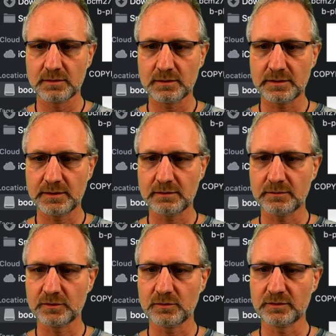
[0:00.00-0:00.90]
And now I'm
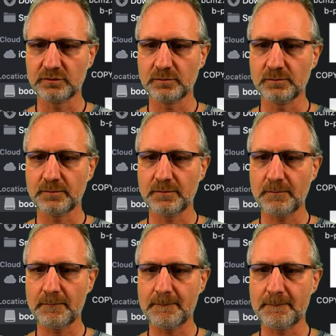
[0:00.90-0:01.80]
going to
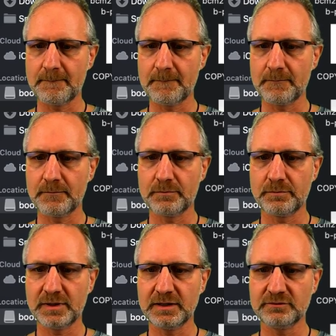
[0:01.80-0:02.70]

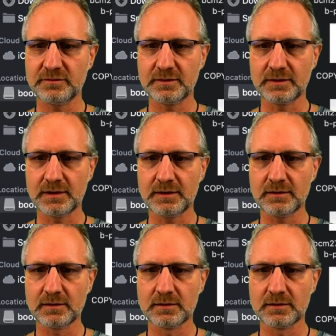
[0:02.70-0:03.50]
paste it again.